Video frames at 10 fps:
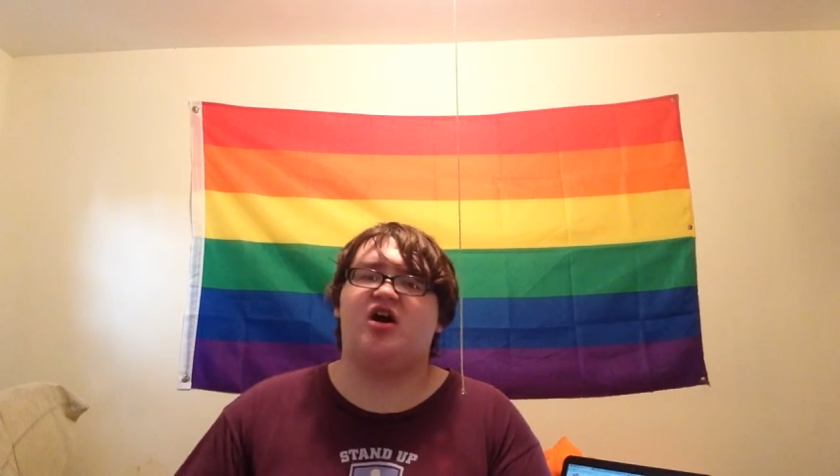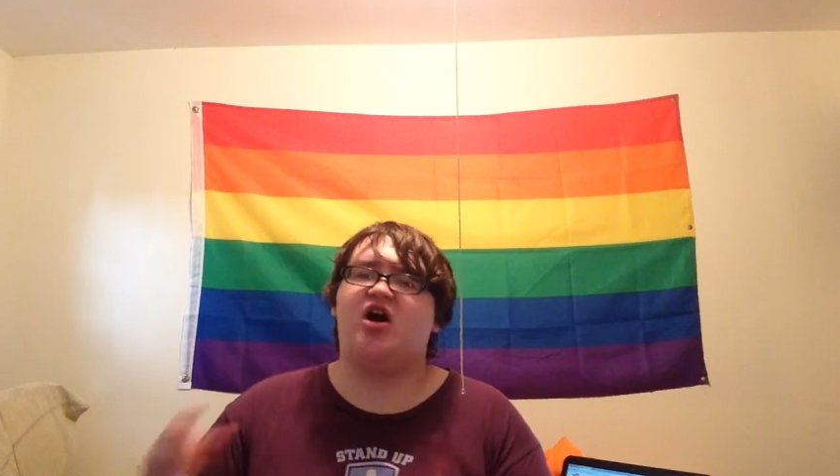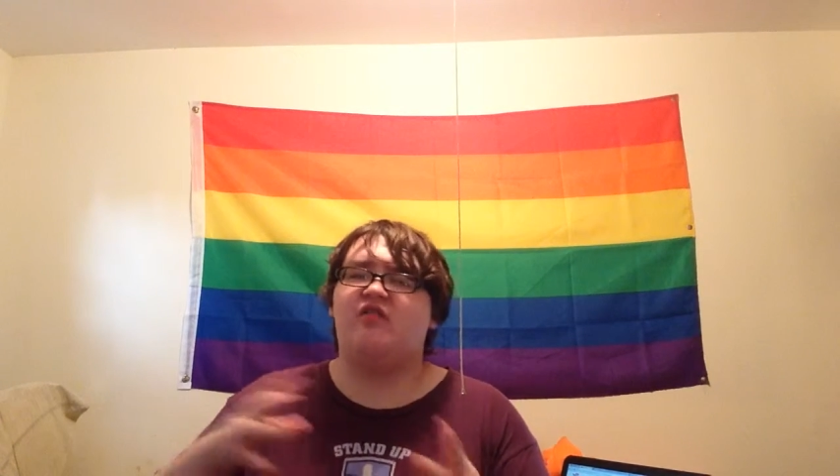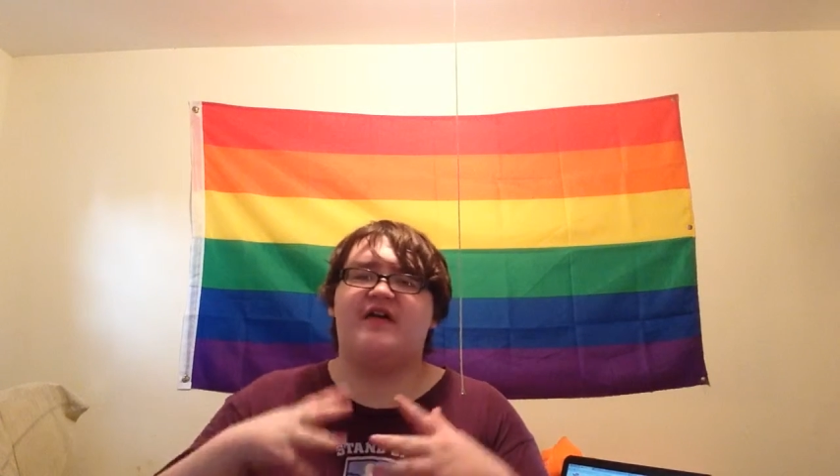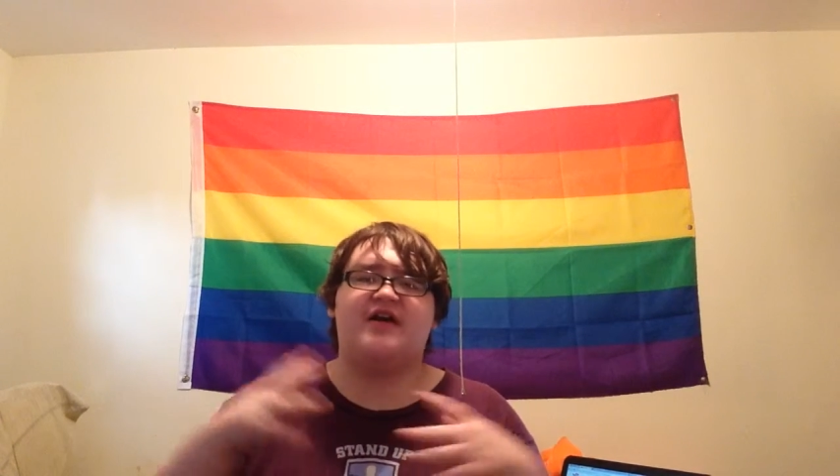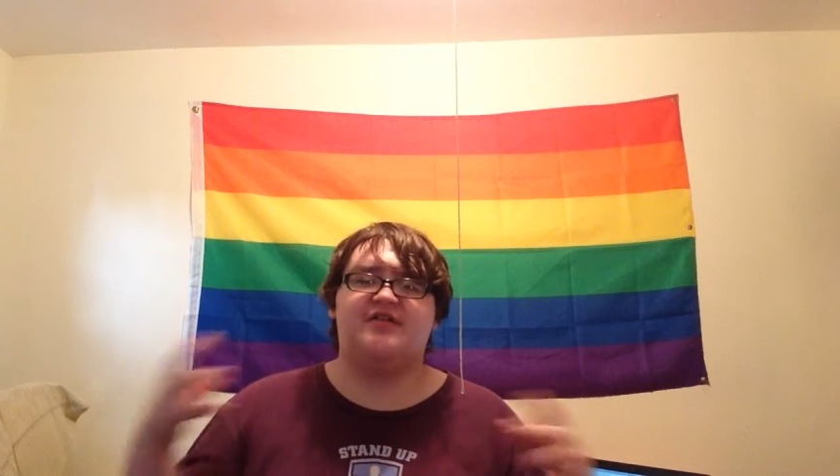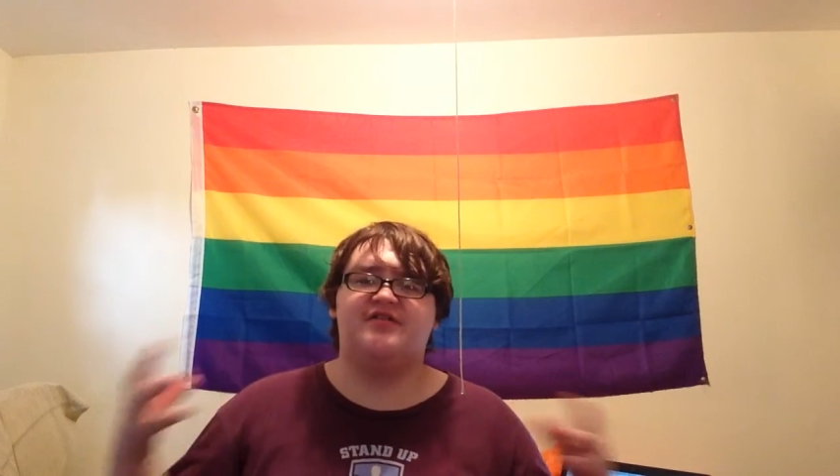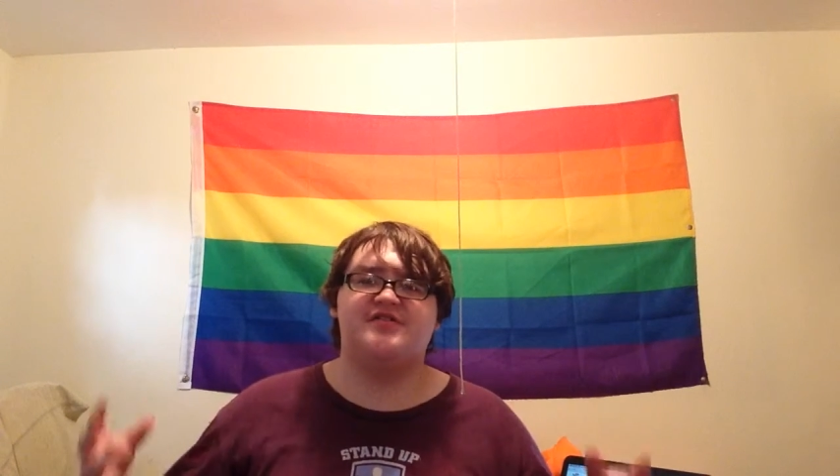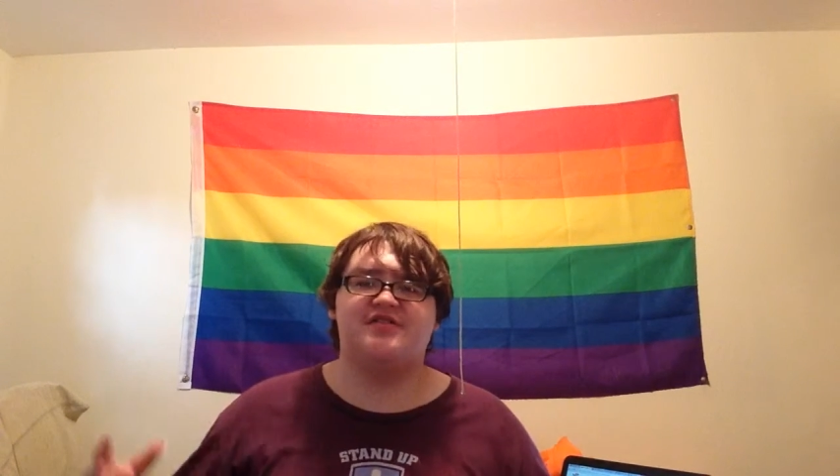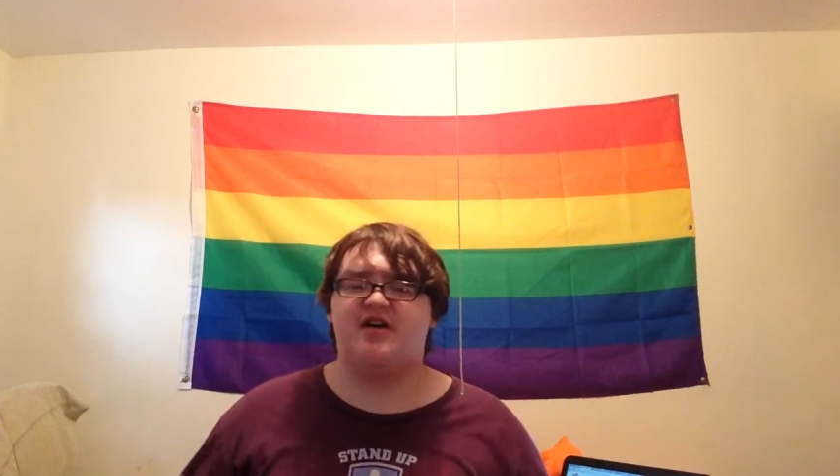all that
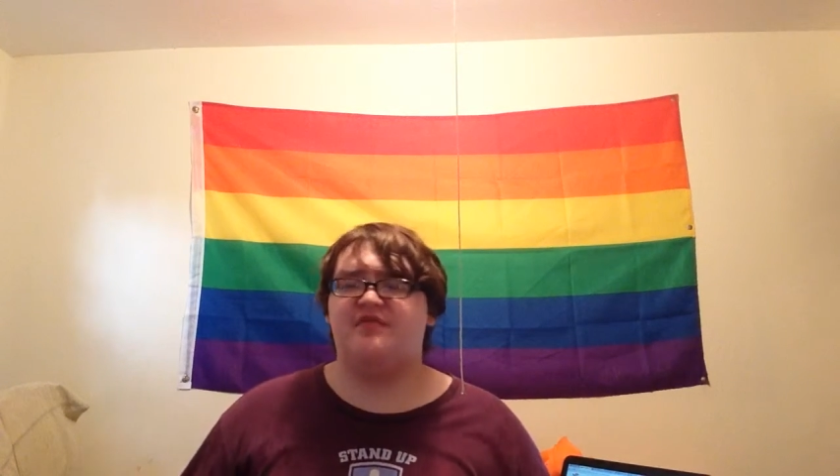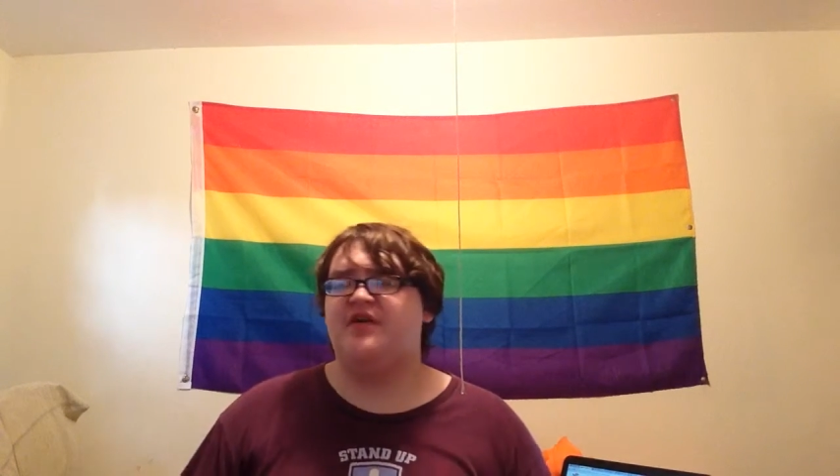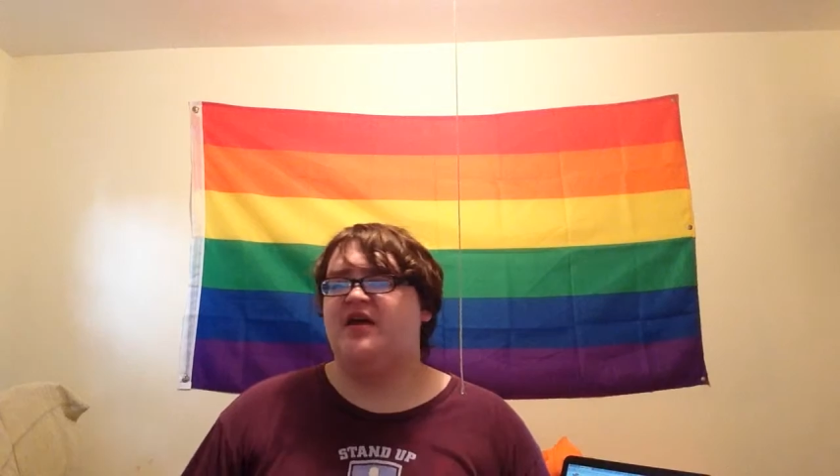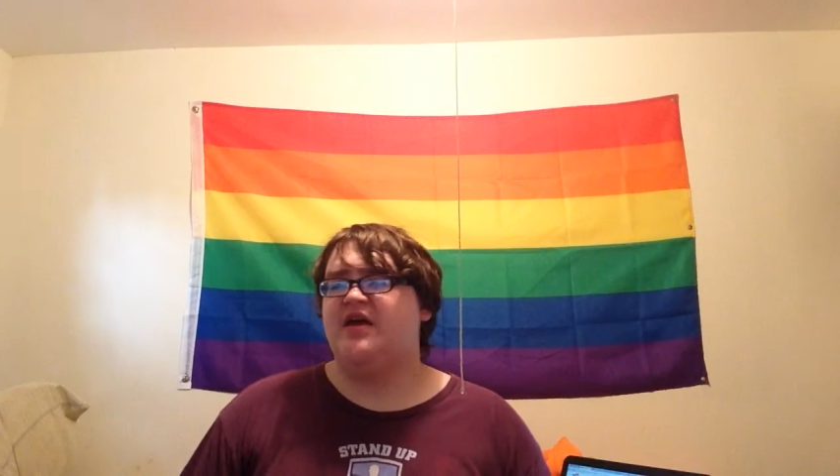good stuff,